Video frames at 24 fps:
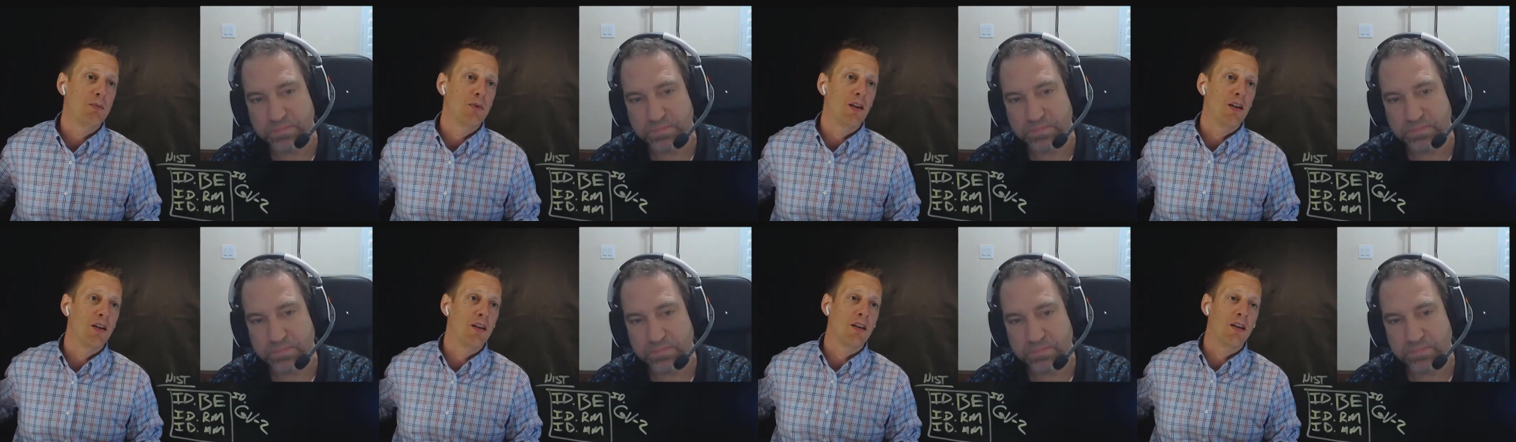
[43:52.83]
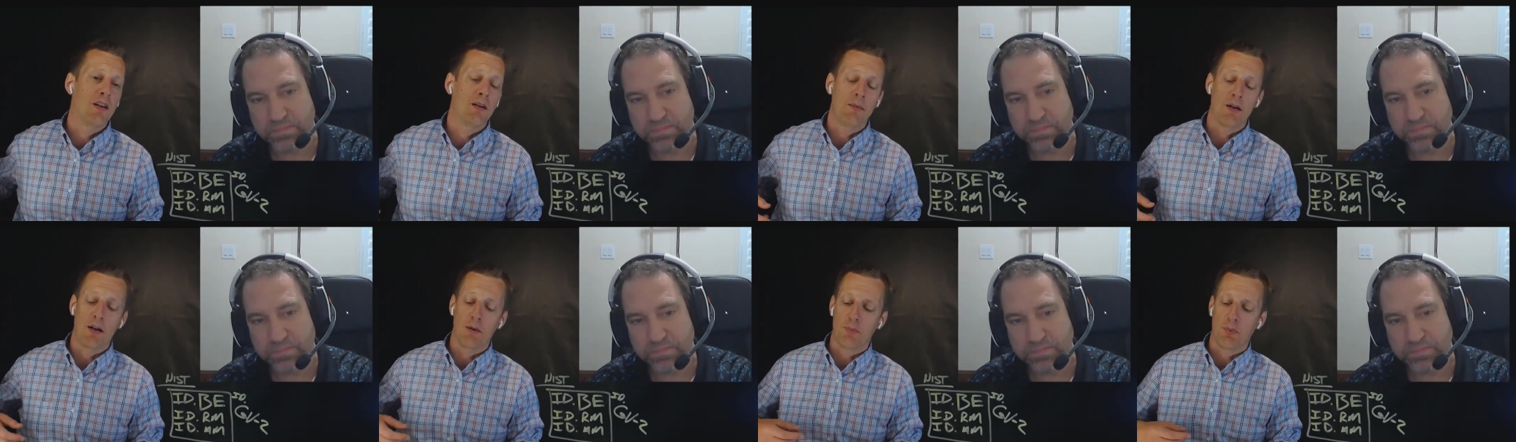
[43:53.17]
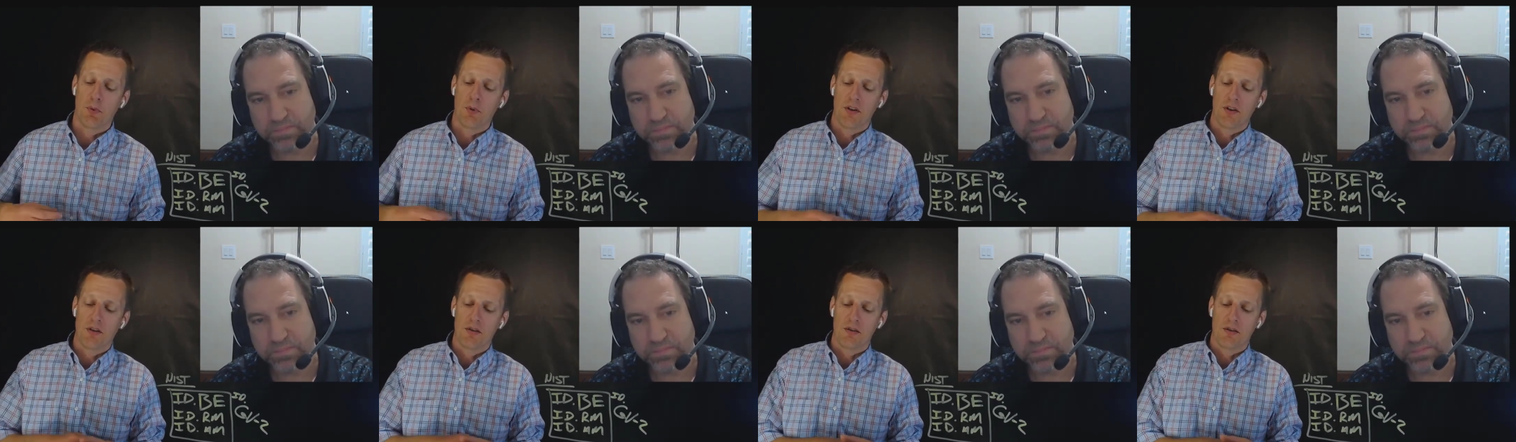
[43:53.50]
Speaker 1: uh, I made a
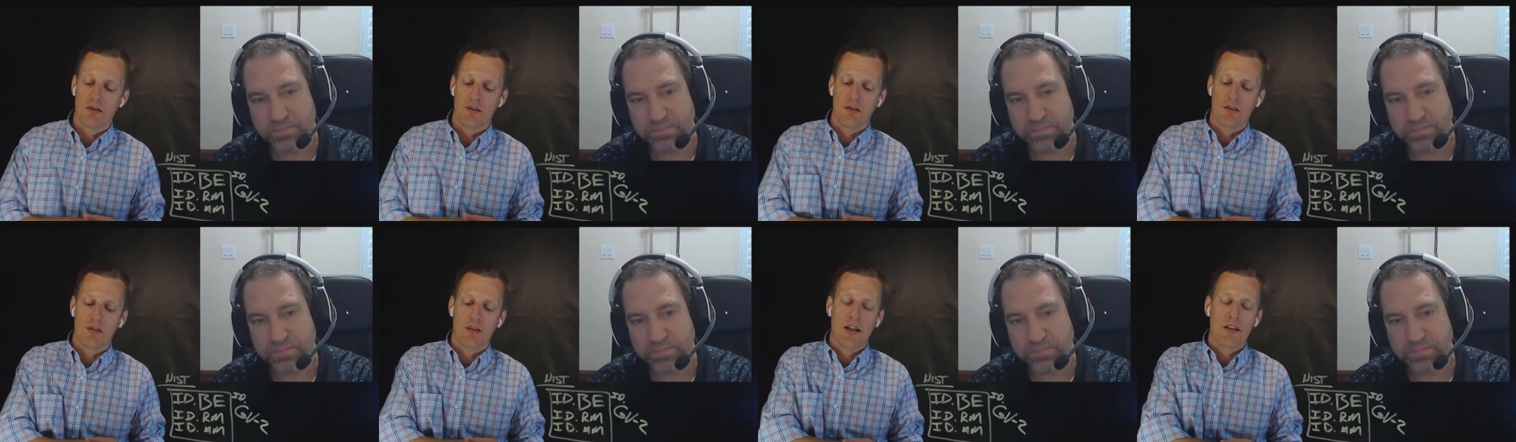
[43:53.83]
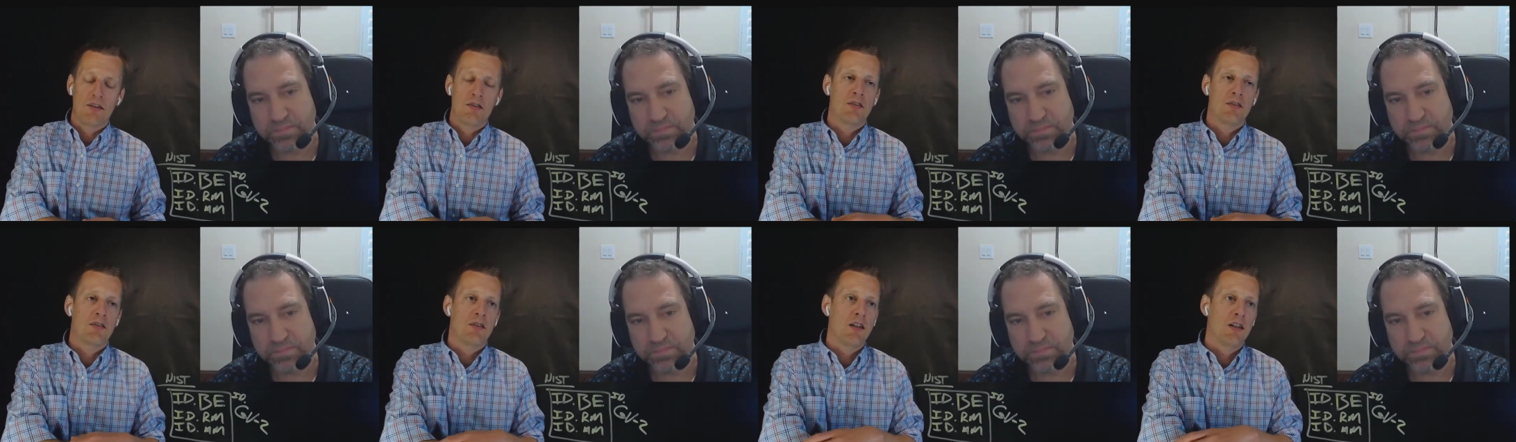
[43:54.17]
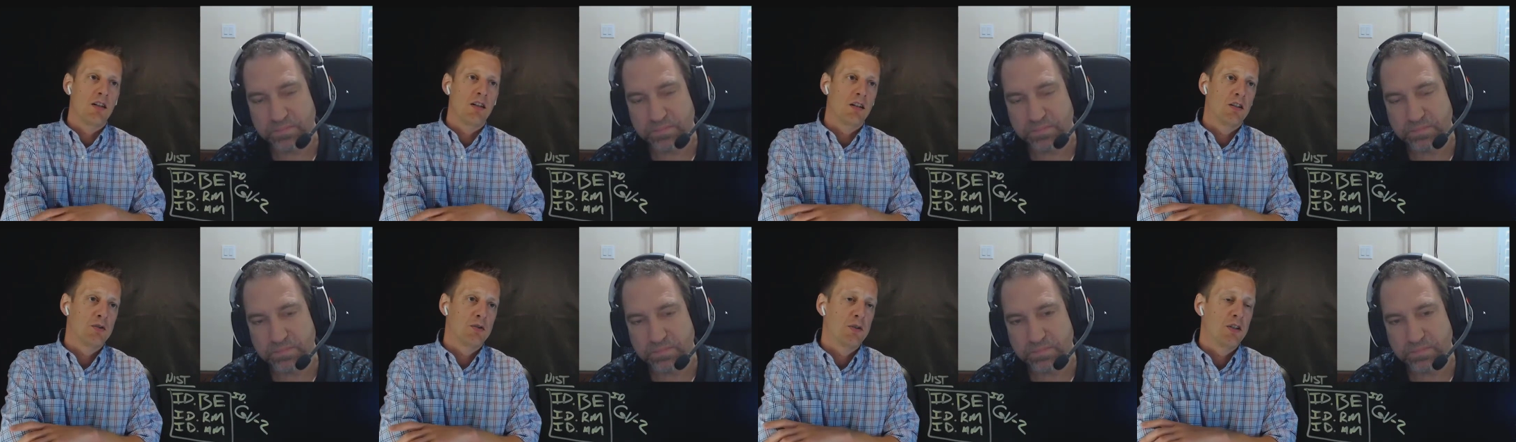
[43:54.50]
point to not just eat
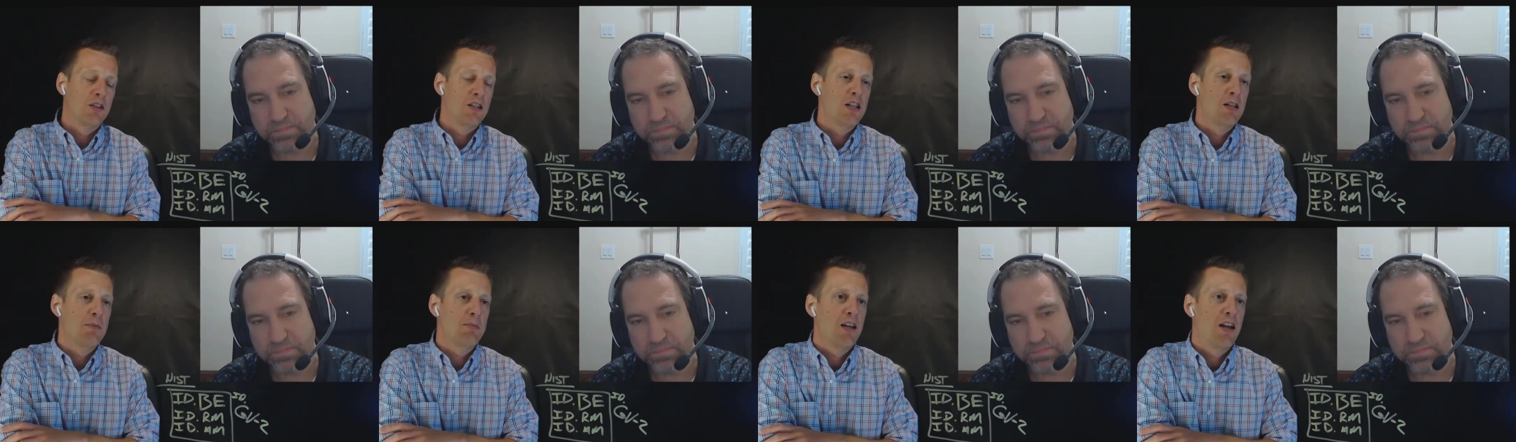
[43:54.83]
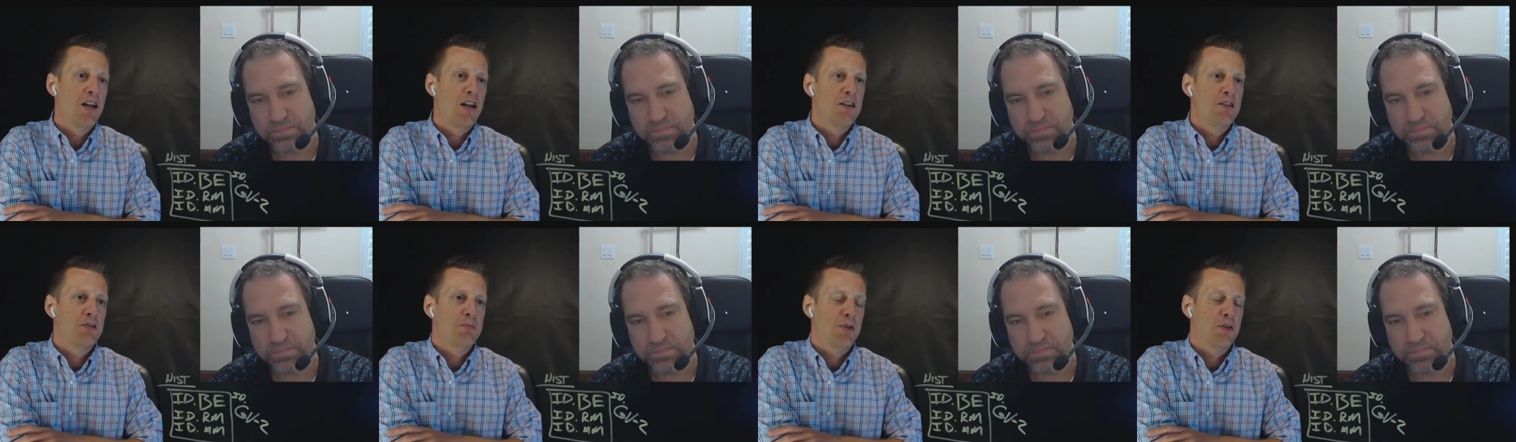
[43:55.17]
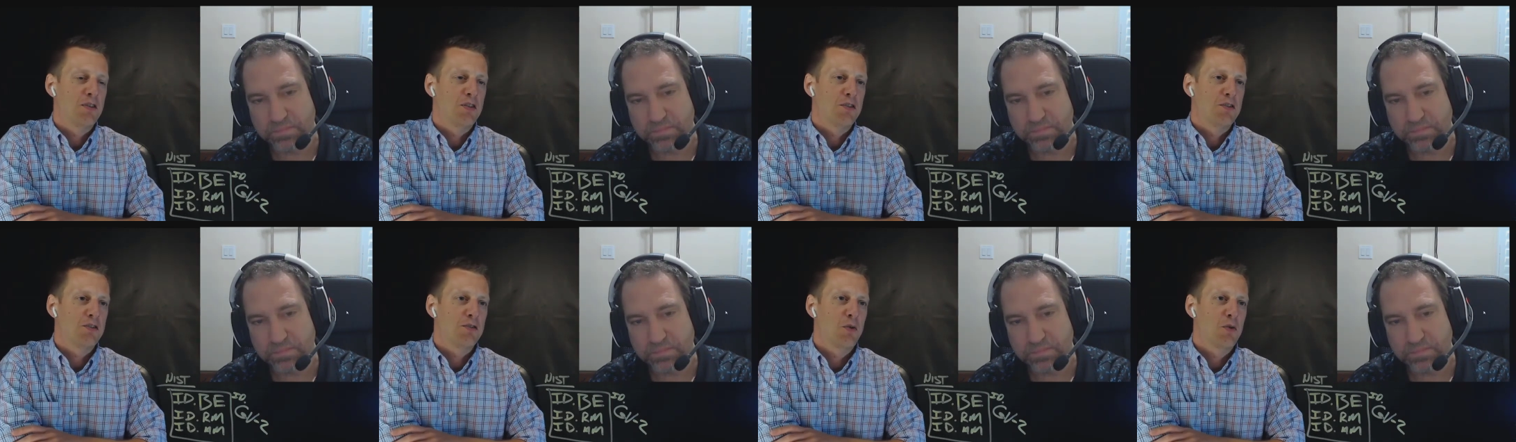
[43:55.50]
lunch with the DBAs but the
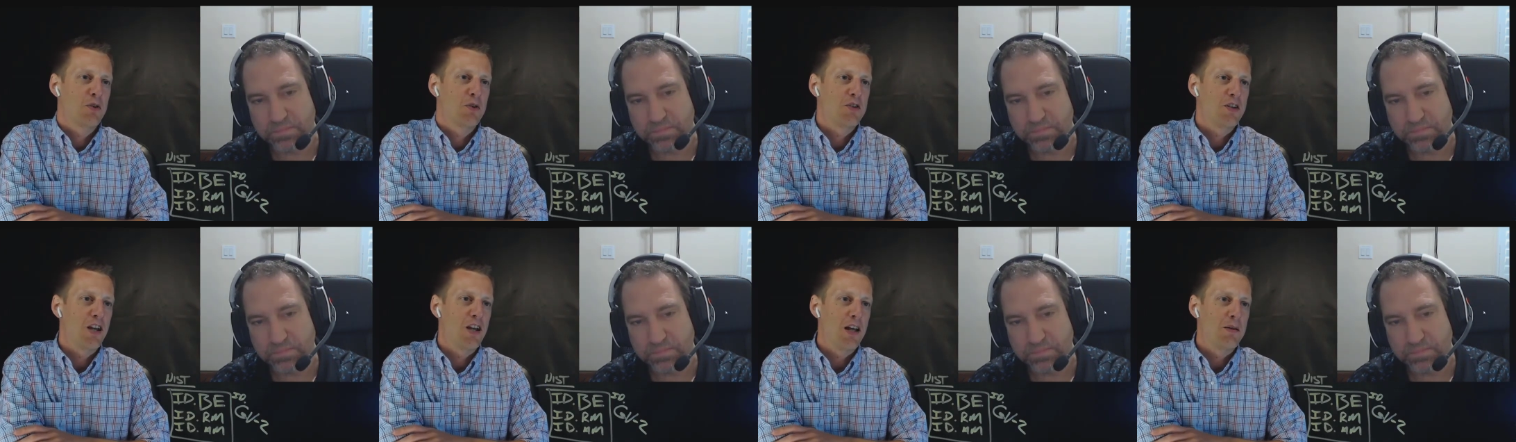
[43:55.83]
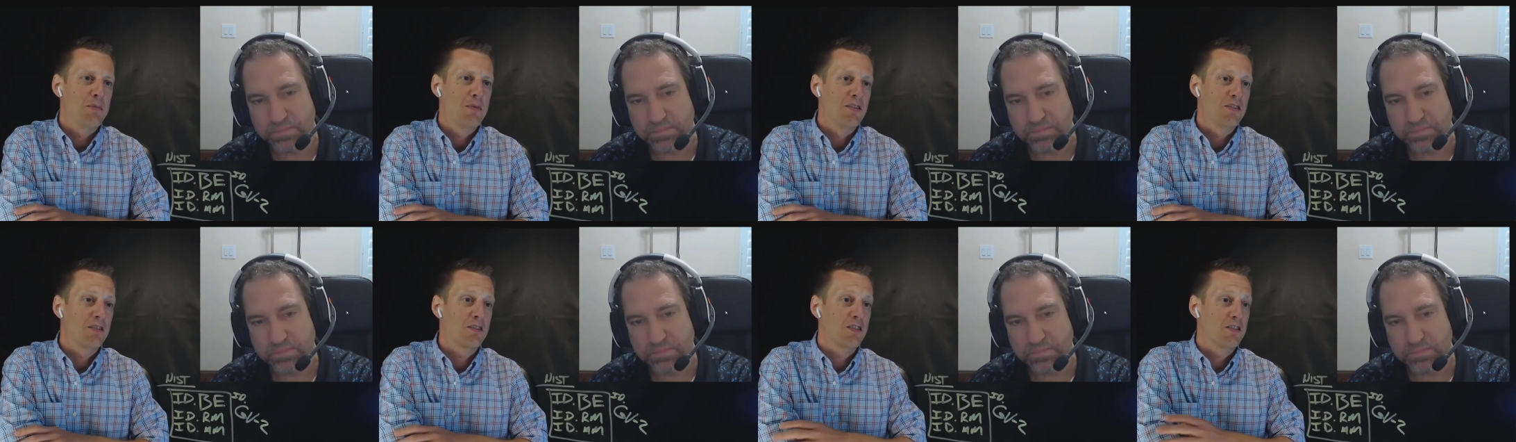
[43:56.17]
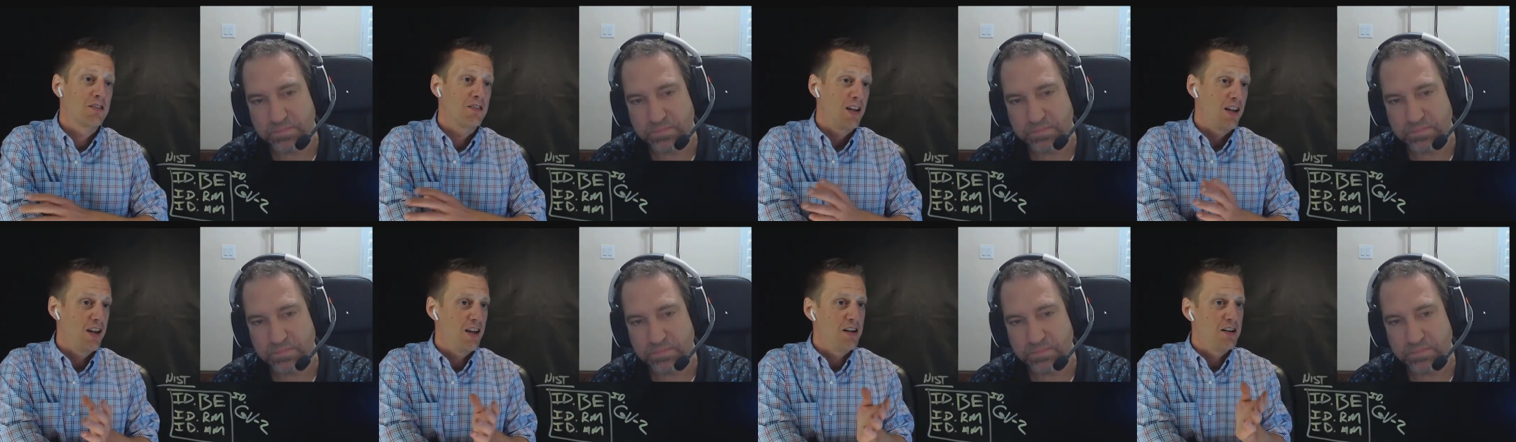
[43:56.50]
storage admins because I
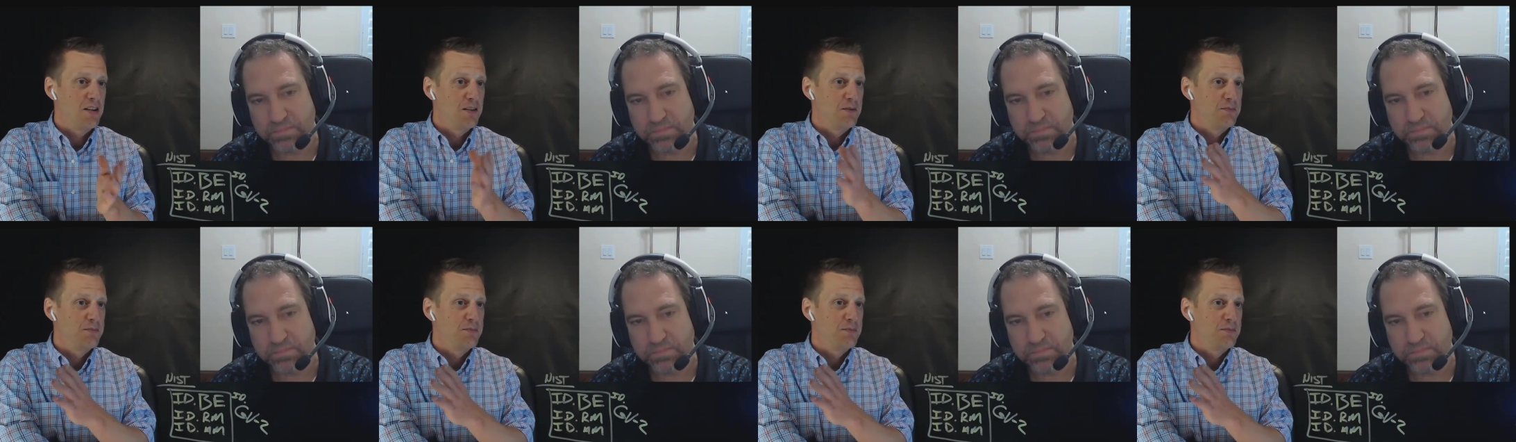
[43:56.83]
had a,